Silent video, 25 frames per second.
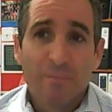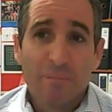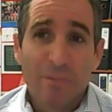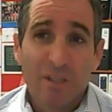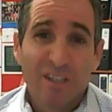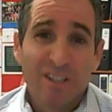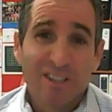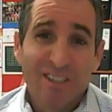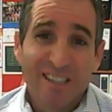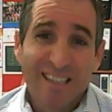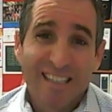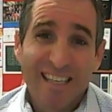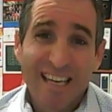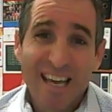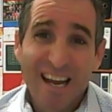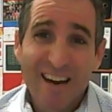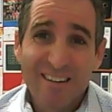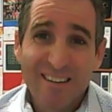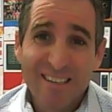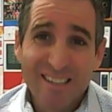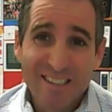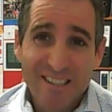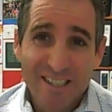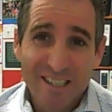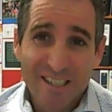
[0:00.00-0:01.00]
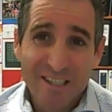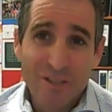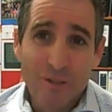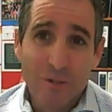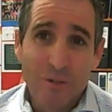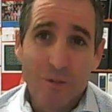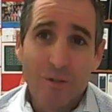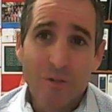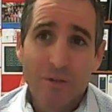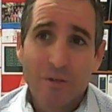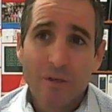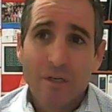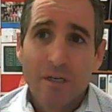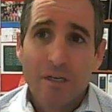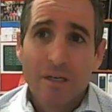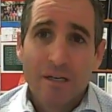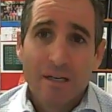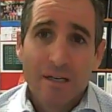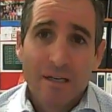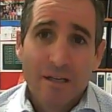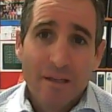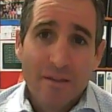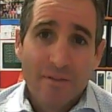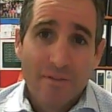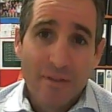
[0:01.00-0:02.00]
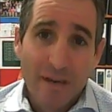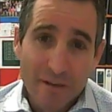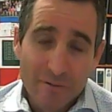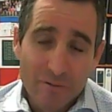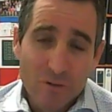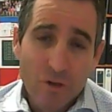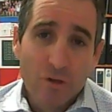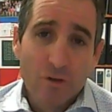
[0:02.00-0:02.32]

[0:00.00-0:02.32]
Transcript: because I guarantee you they've